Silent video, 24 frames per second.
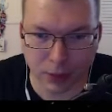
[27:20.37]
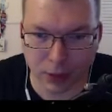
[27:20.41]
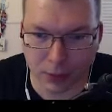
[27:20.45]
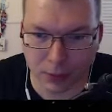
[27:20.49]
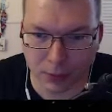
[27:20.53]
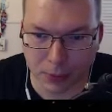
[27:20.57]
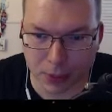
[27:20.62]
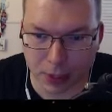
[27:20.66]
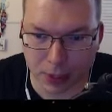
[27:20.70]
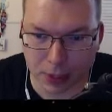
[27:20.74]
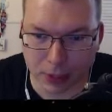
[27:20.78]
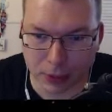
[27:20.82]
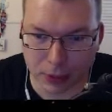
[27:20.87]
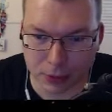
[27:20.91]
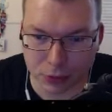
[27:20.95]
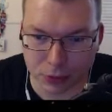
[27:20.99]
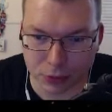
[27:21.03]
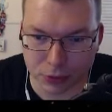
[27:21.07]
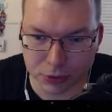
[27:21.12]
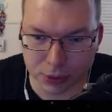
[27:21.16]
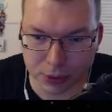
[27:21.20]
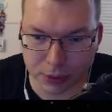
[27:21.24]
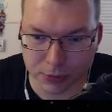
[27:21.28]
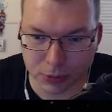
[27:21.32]
going to add an extra
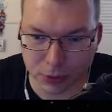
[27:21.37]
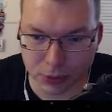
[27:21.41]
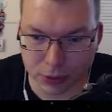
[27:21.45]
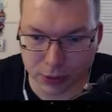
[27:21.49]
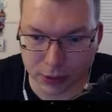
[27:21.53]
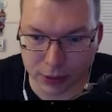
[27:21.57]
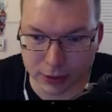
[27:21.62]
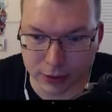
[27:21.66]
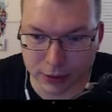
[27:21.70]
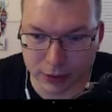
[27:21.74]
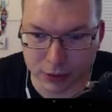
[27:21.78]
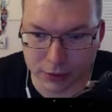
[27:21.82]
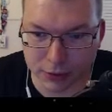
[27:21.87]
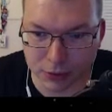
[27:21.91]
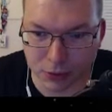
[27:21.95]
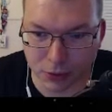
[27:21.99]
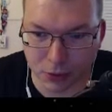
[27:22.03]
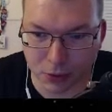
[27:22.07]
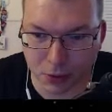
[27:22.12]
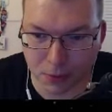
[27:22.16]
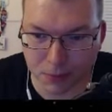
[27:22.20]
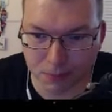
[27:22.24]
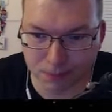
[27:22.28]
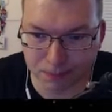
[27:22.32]
step just in case I
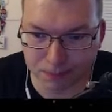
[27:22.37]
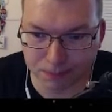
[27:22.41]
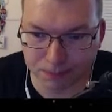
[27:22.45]
screw up.